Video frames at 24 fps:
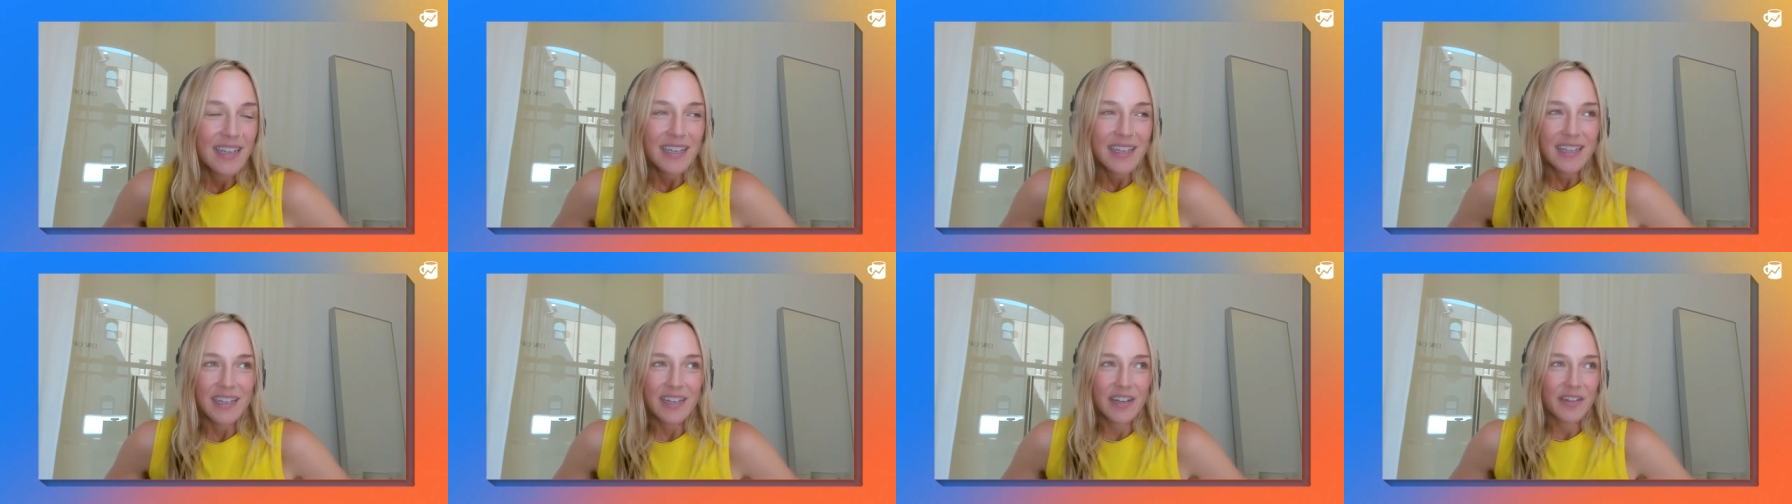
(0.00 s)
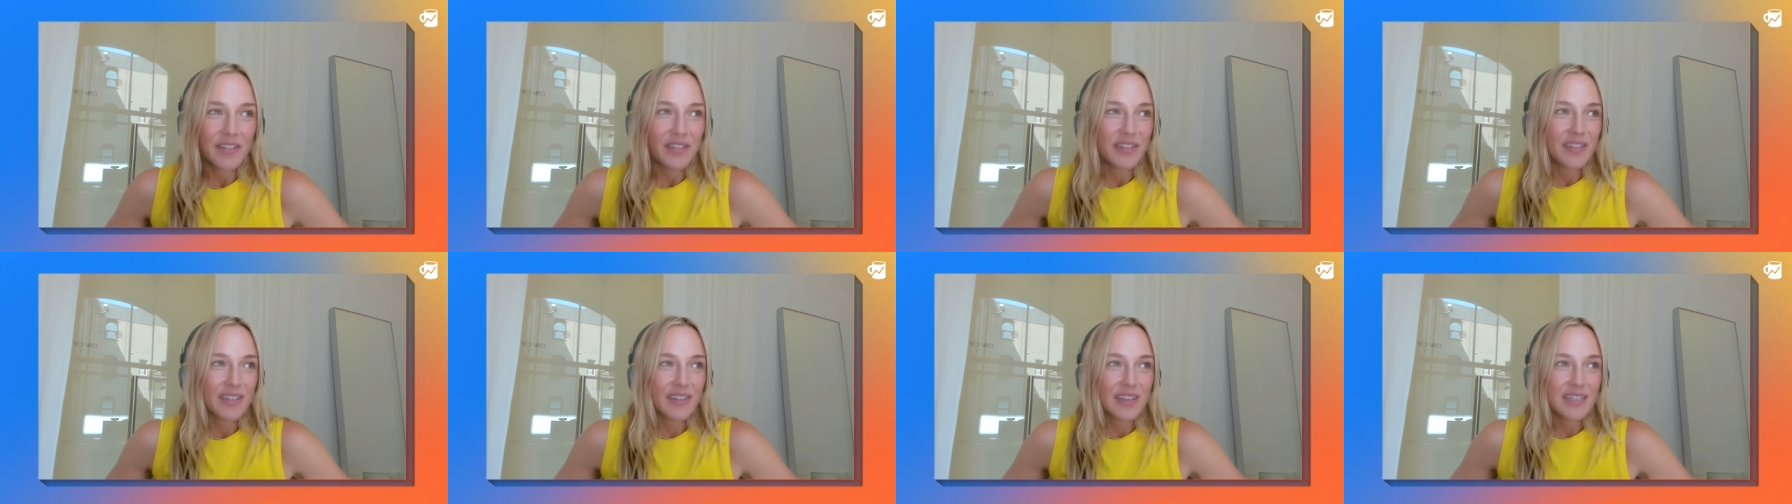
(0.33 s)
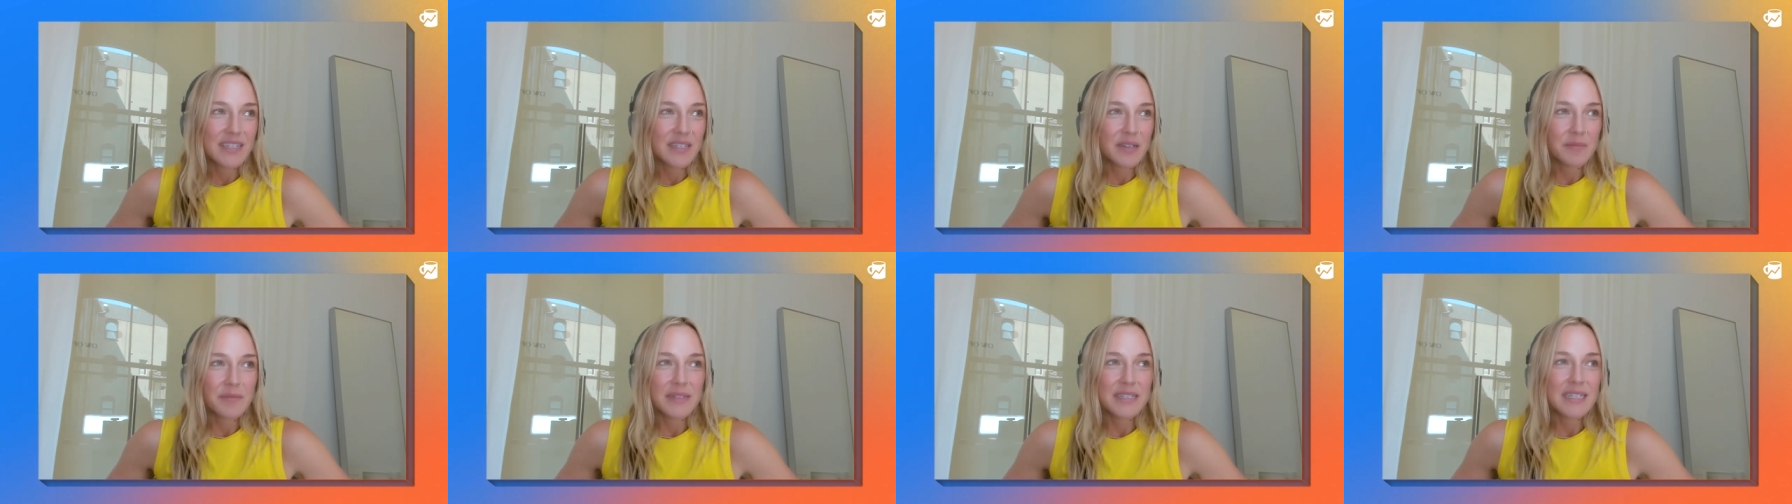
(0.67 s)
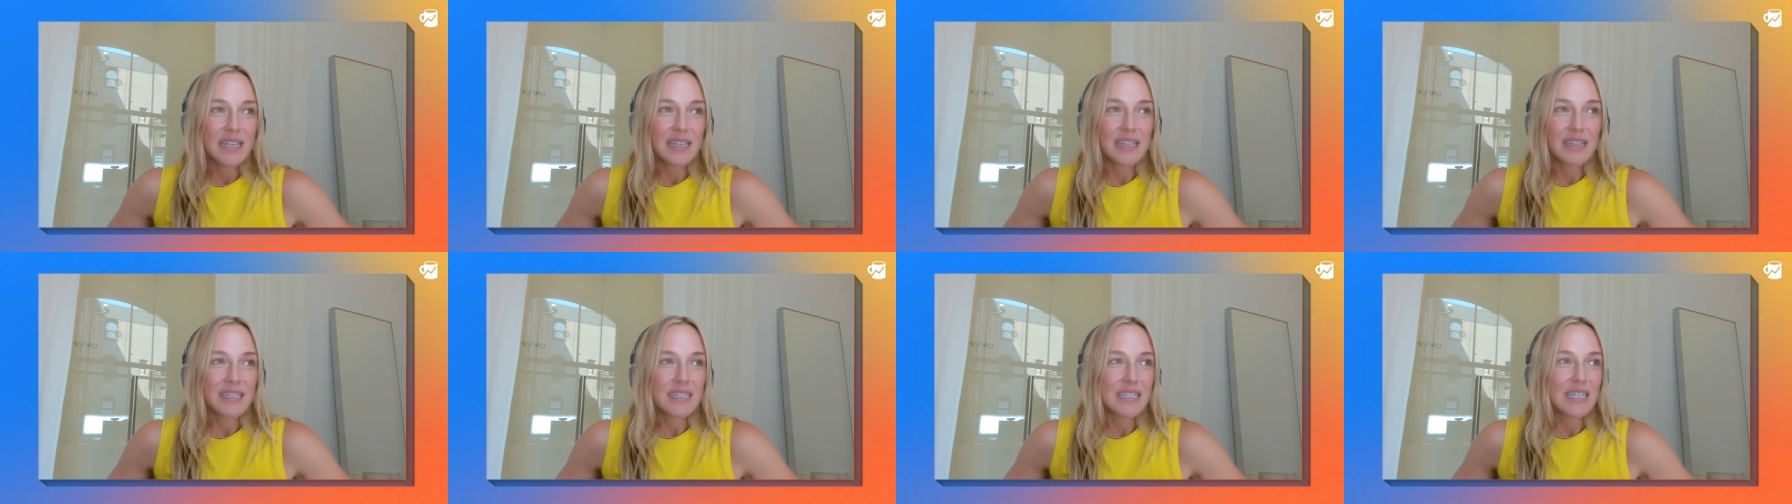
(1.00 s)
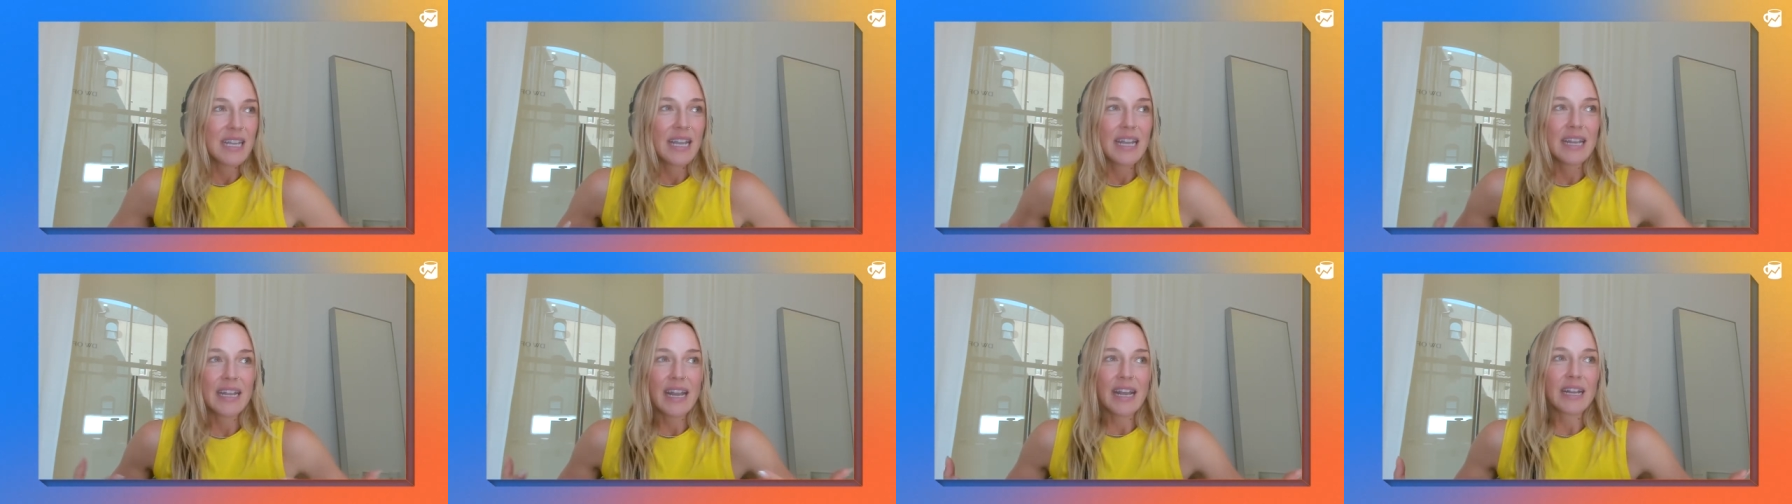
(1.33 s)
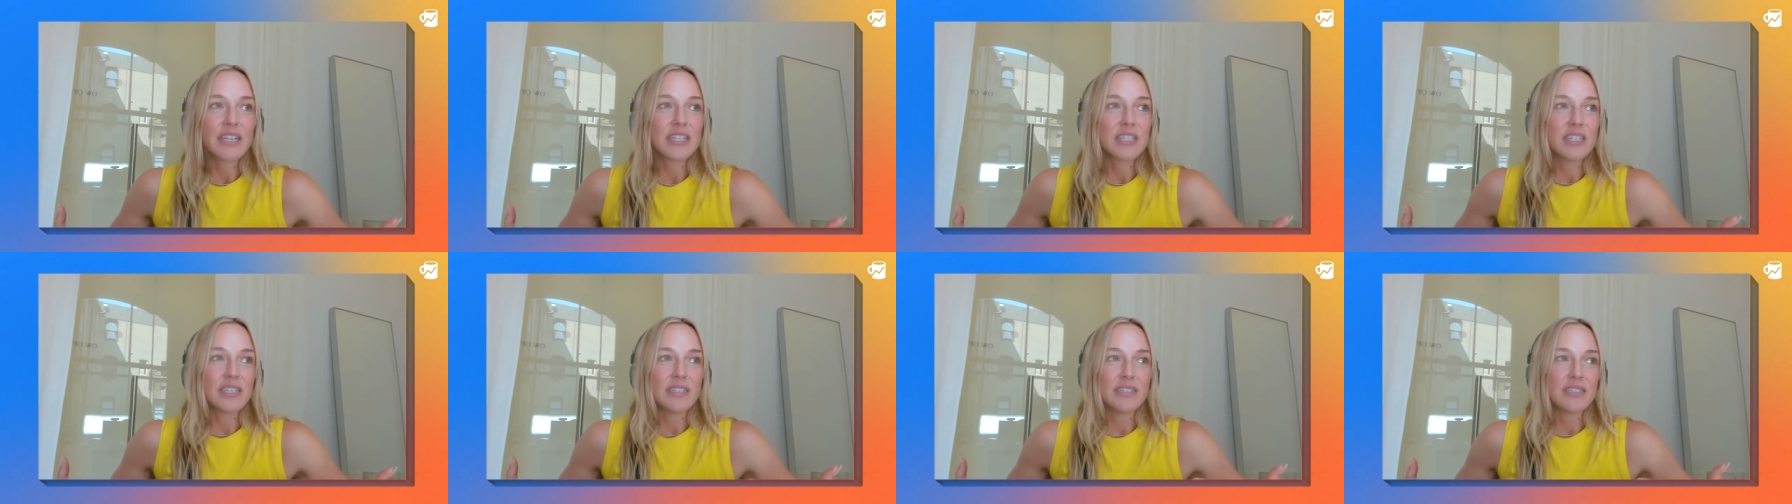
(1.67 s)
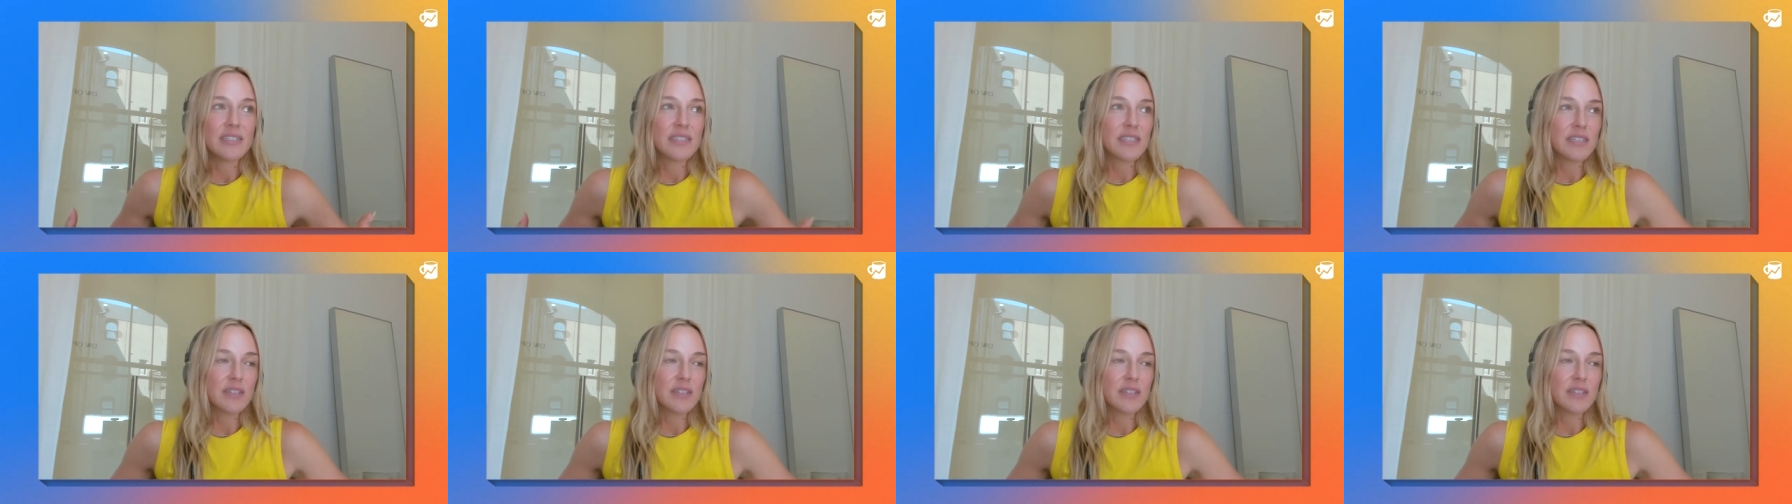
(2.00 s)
you know, it's almost like this connection